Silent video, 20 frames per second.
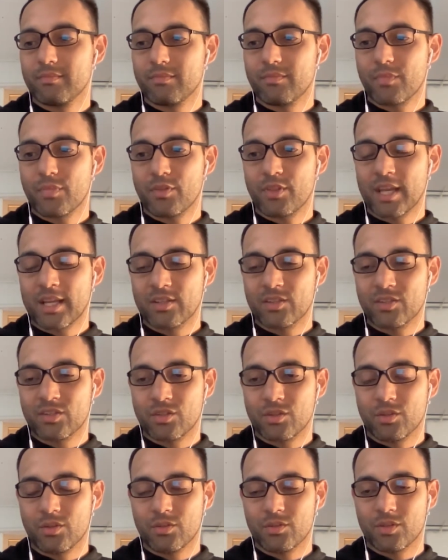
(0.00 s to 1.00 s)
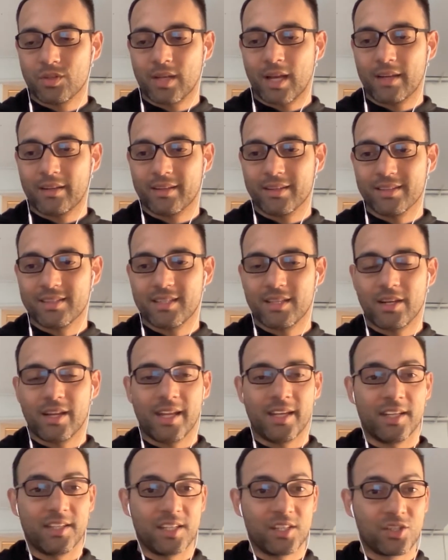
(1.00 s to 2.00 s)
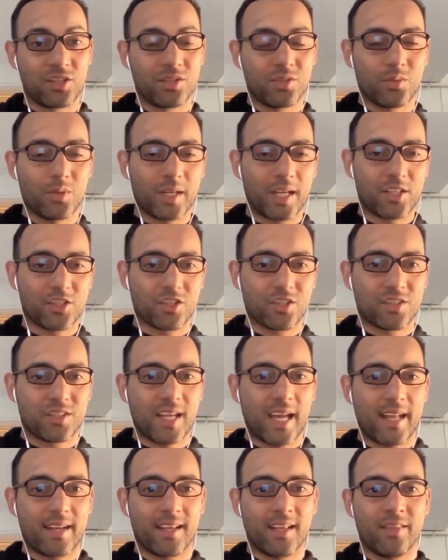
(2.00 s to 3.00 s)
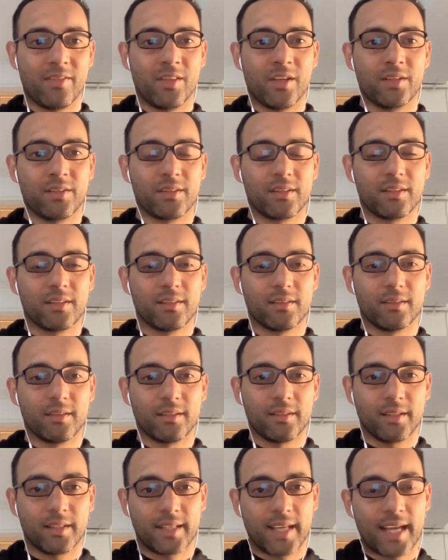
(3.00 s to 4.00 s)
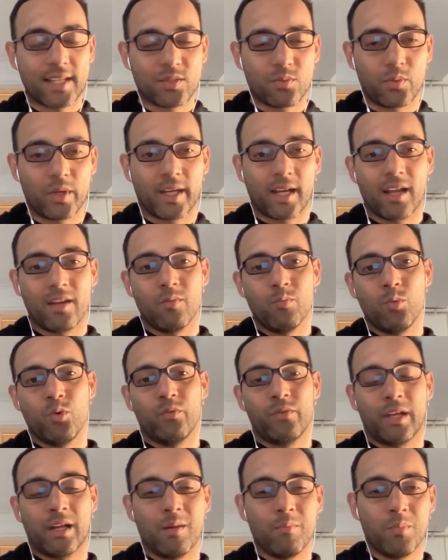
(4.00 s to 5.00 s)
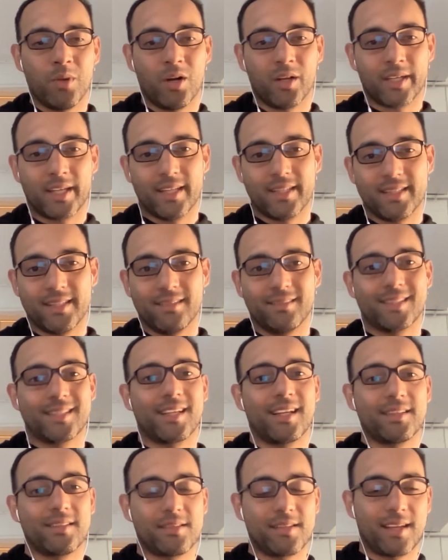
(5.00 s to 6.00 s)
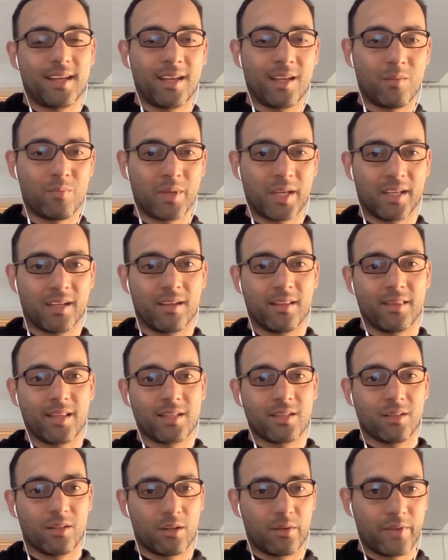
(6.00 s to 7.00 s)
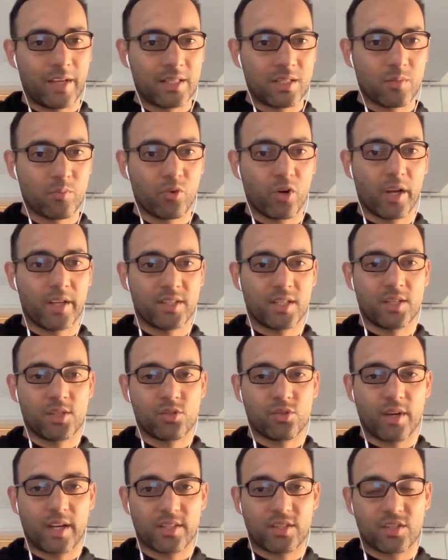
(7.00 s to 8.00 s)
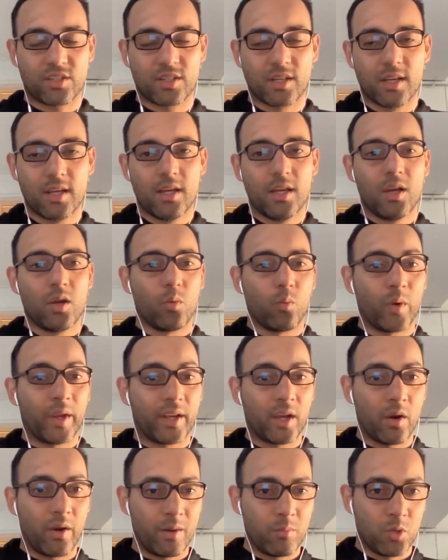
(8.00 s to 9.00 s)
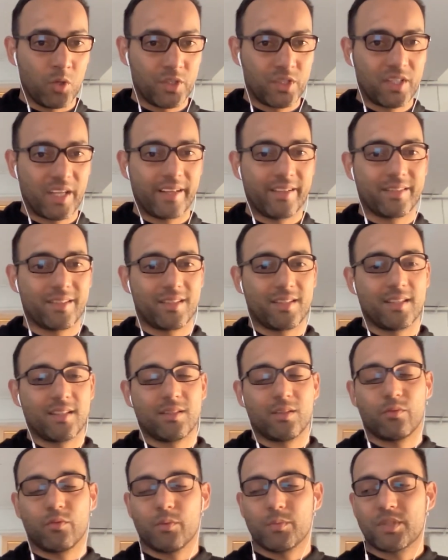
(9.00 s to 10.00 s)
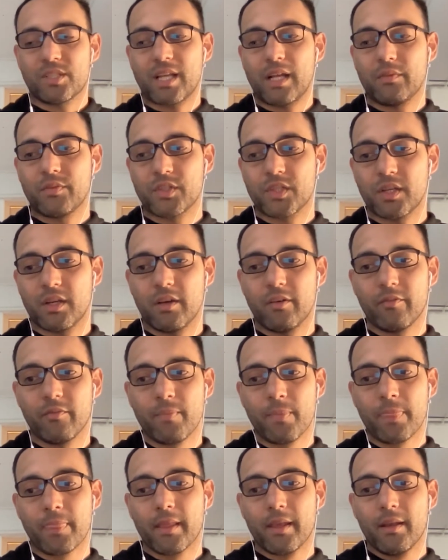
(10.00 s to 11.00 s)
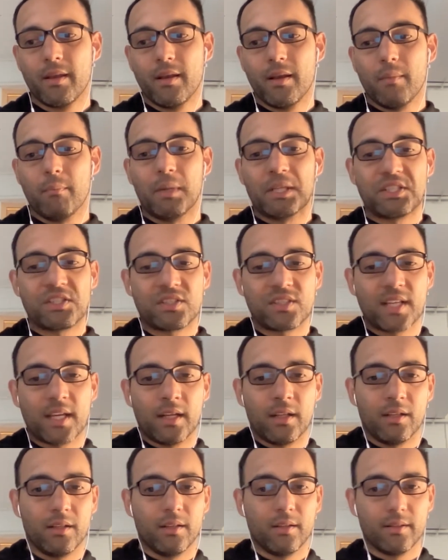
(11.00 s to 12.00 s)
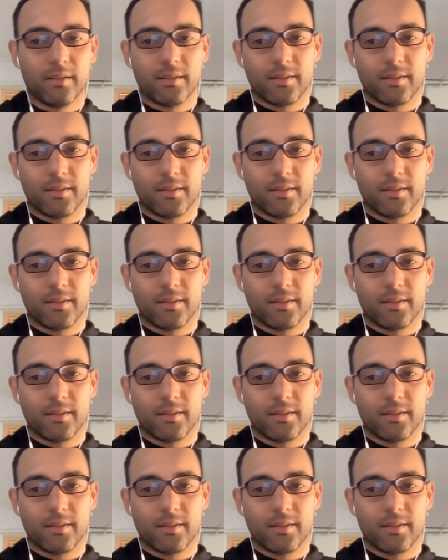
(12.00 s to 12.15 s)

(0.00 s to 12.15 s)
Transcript: things to kind of consider in addition to what I just said, in that, yes, we're kind of moving up market. Deal sizes are getting bigger. There's a lot of enterprise interest. We're going more sales assisted from self-serve. But still,